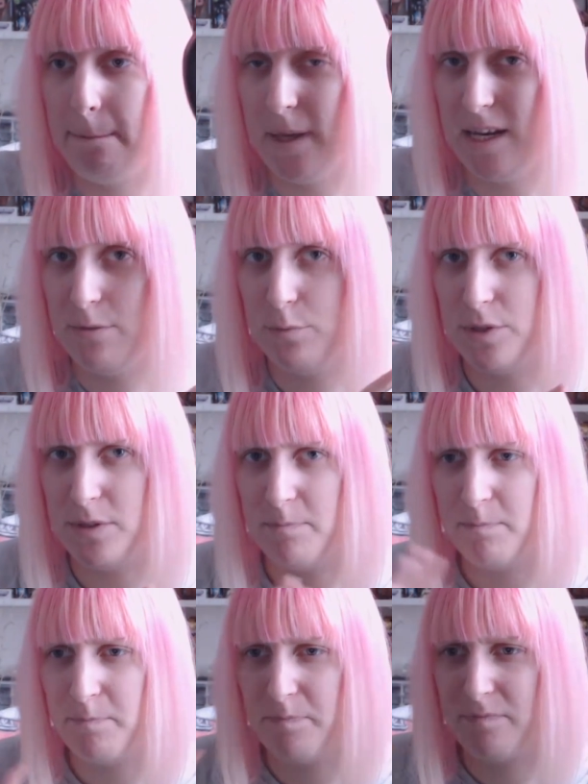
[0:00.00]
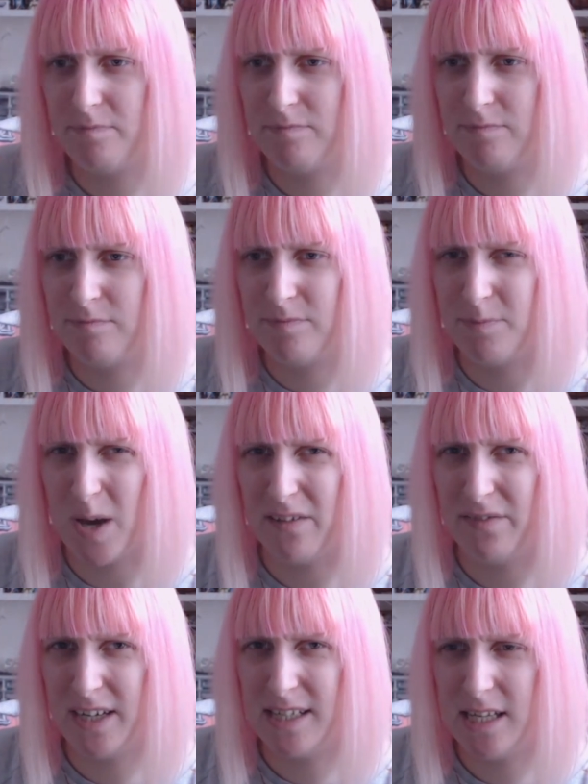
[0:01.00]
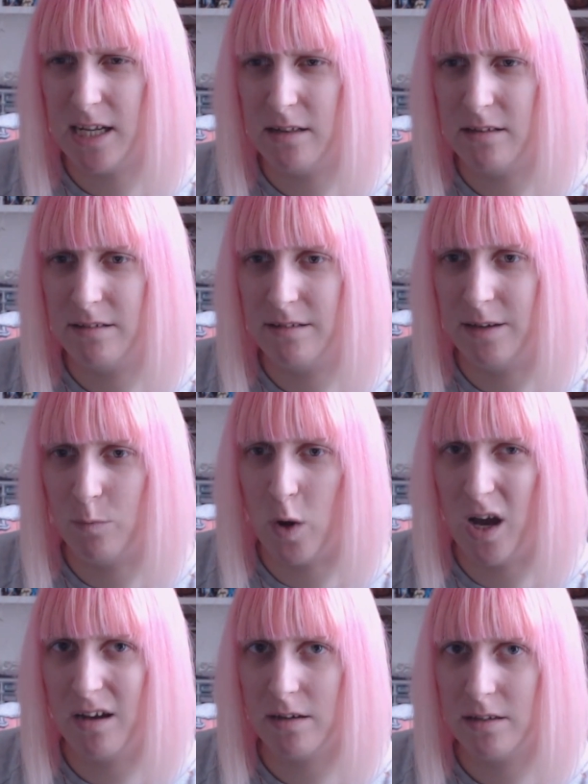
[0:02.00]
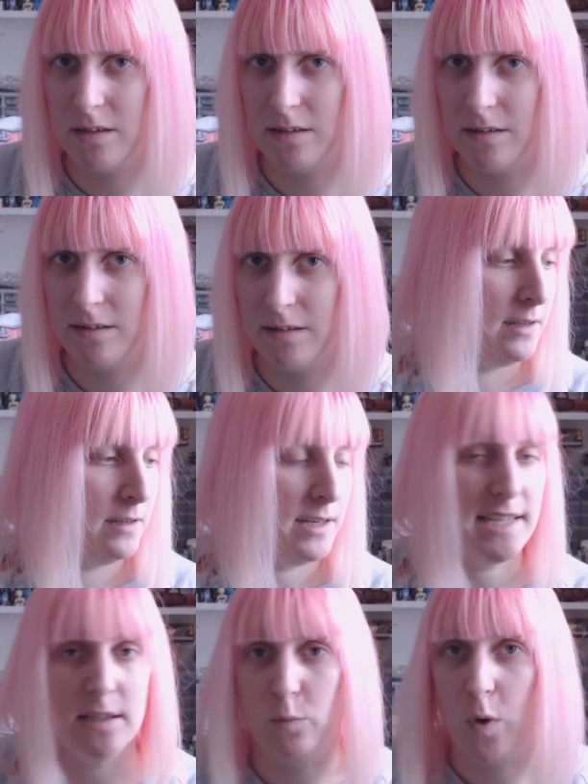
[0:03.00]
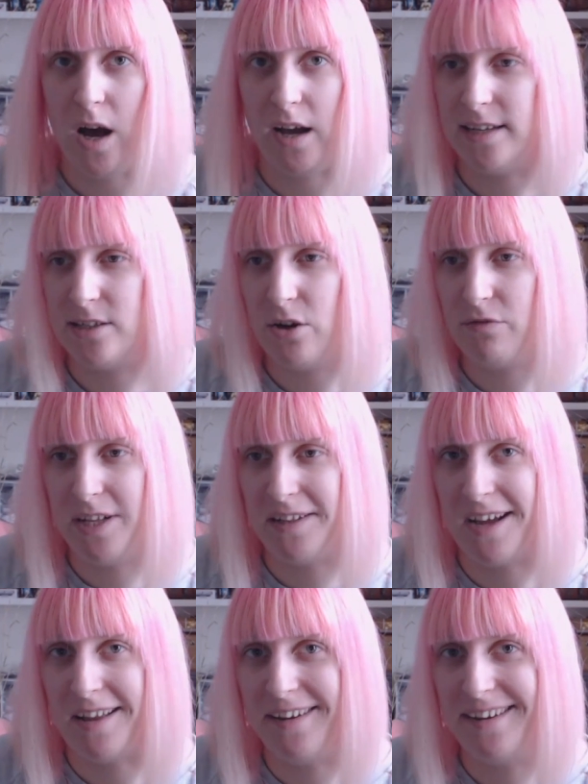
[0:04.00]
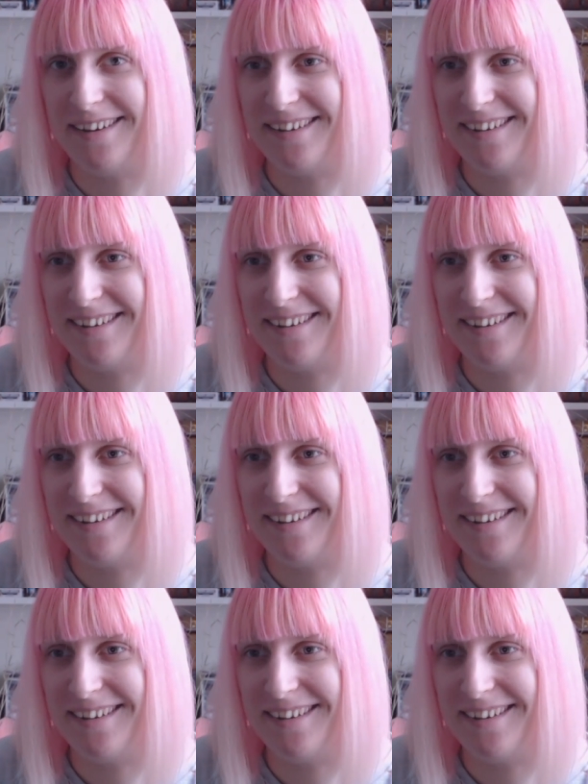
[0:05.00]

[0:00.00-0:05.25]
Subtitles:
but it was perfect still. It worked. It doesn't work. It's not a real gun.